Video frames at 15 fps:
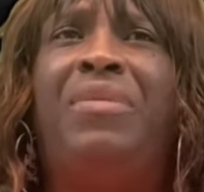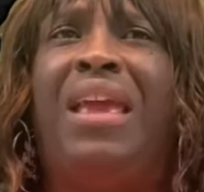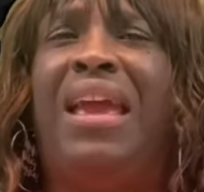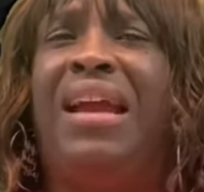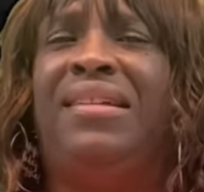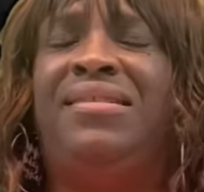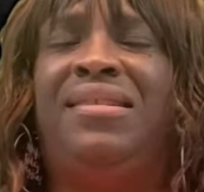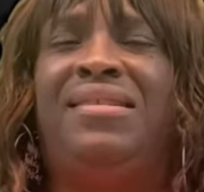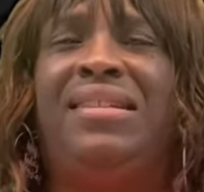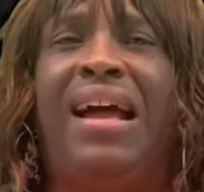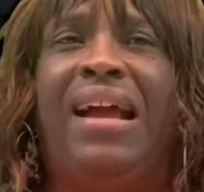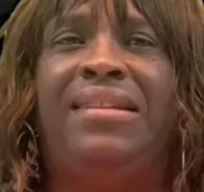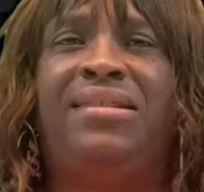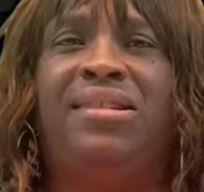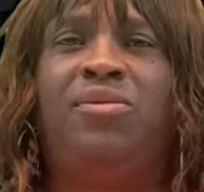
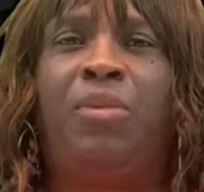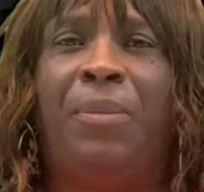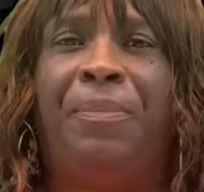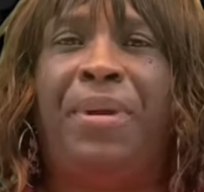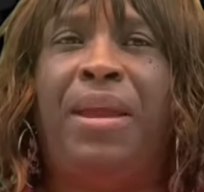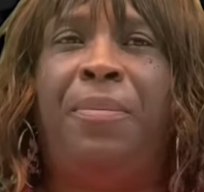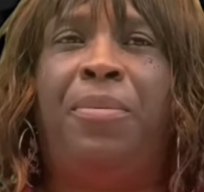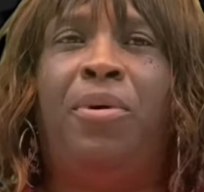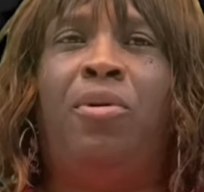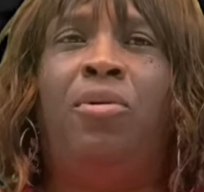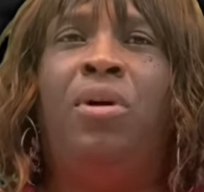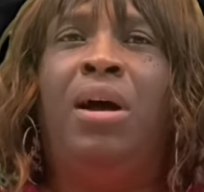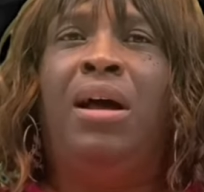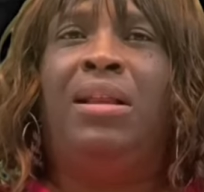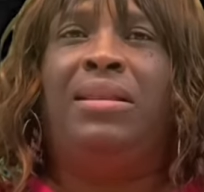exercises with
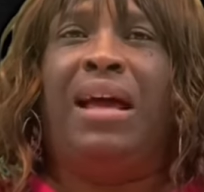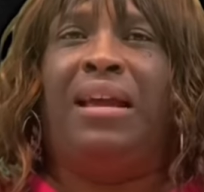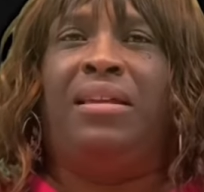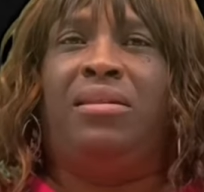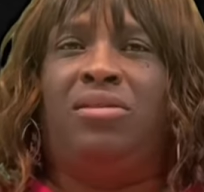people like,